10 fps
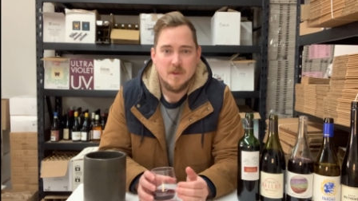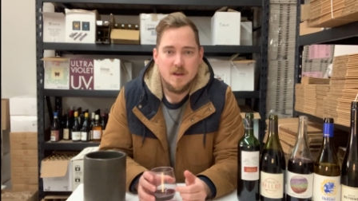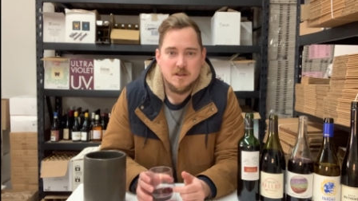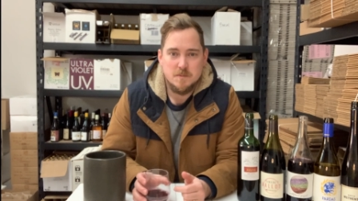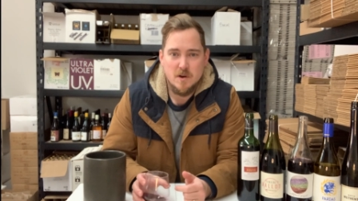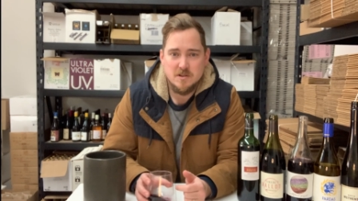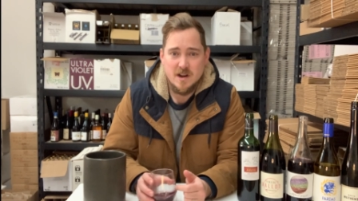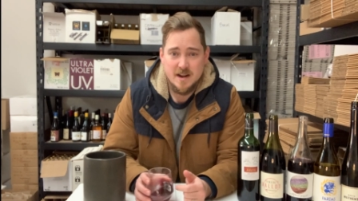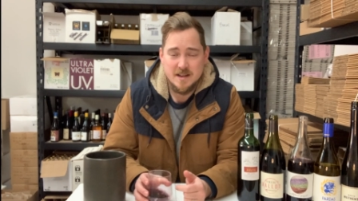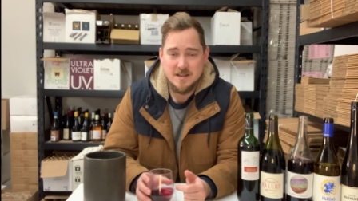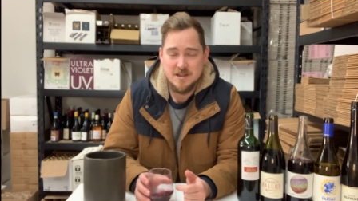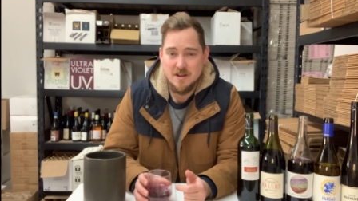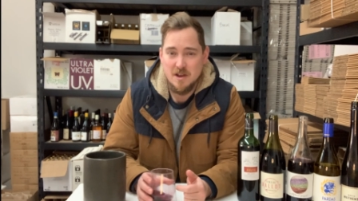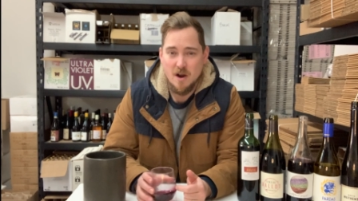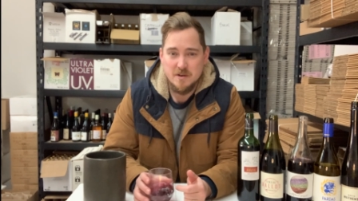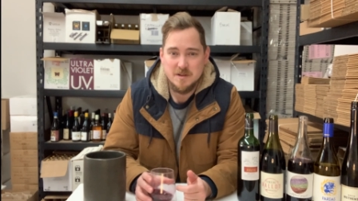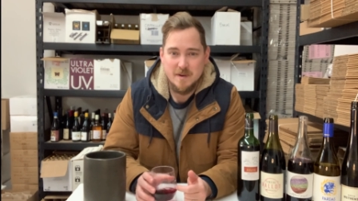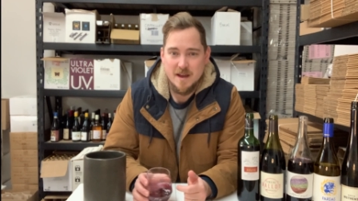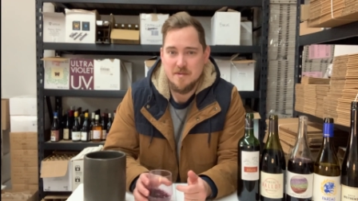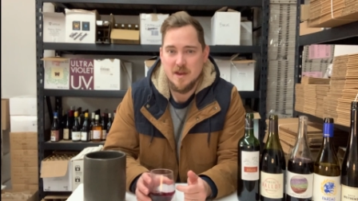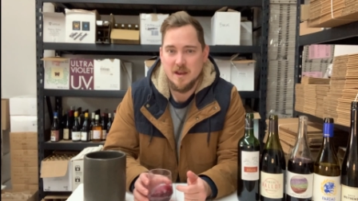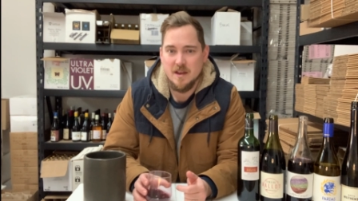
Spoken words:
smoke's not necessarily always a bad thing.